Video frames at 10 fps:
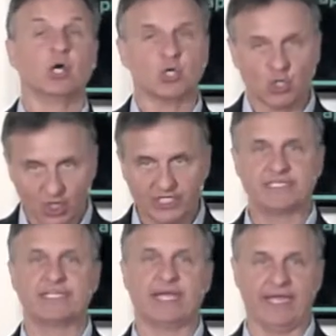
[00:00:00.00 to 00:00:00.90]

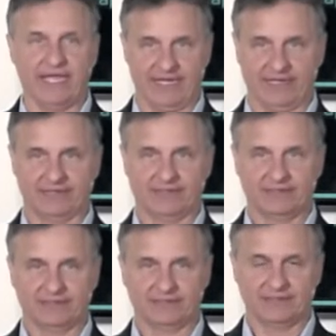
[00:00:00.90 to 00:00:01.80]
Good king.
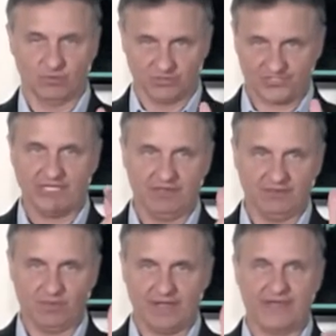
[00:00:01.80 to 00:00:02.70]
And we'll see
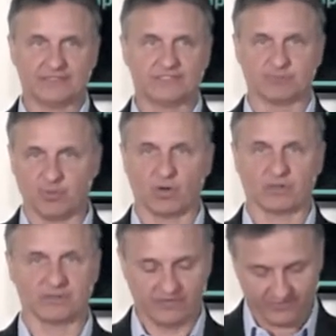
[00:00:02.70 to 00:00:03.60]
why that's
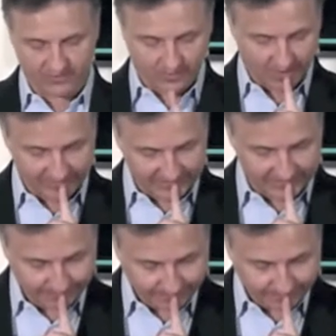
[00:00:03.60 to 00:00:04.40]
important in a few moments.